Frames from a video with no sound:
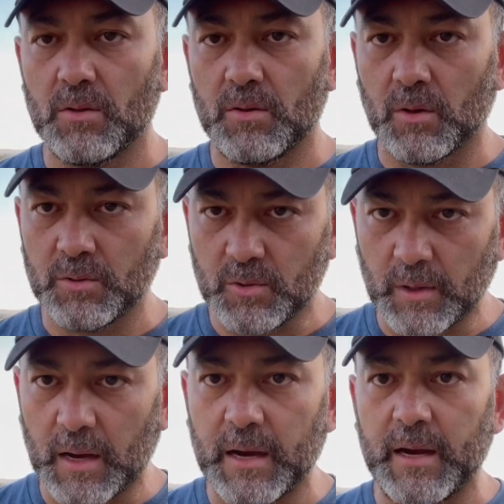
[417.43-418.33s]
don't do it.
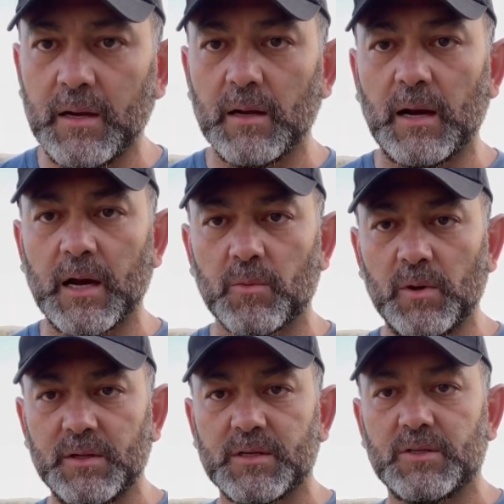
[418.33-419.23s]
I
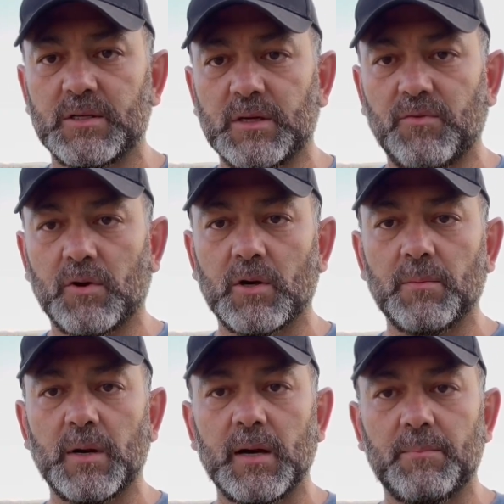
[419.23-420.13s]
really suggest, if you're gonna
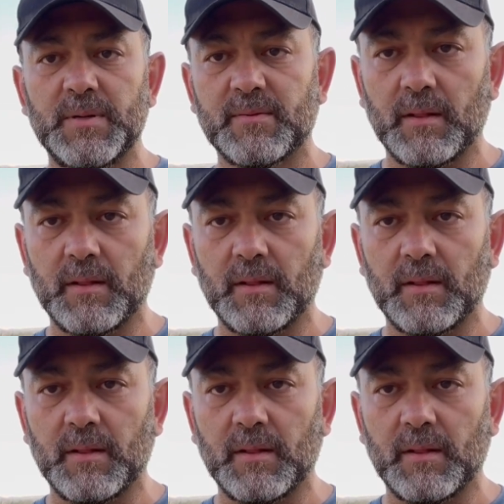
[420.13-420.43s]
buy a piece of